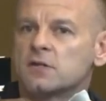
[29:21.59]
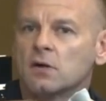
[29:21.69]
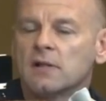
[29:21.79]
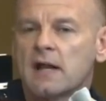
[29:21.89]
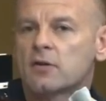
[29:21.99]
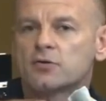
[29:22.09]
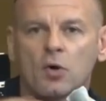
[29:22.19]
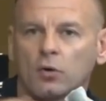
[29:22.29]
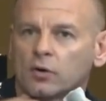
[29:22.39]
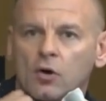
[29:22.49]
So a lot of those
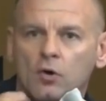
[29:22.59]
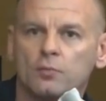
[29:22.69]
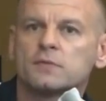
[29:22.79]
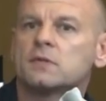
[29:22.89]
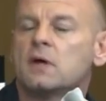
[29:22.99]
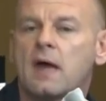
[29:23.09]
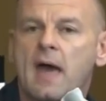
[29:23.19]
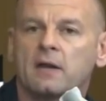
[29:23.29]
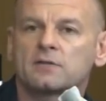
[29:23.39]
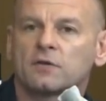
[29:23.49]
older homes, the
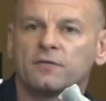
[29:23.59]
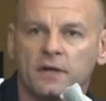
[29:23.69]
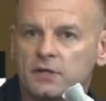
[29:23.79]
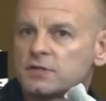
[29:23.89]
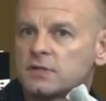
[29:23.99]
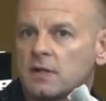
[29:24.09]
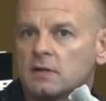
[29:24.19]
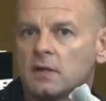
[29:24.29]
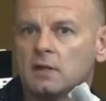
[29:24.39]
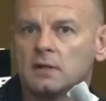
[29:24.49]
attics are finished,
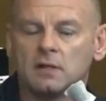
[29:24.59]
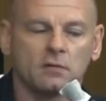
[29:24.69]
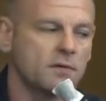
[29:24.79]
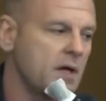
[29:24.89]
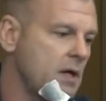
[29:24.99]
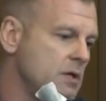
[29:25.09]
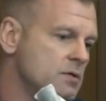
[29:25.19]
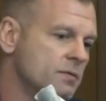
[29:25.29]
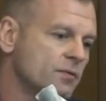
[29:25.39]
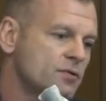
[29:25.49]
and then either they
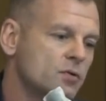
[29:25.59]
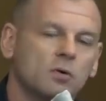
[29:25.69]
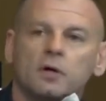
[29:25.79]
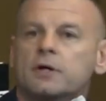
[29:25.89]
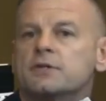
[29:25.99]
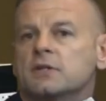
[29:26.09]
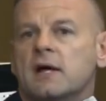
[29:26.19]
use them for storage.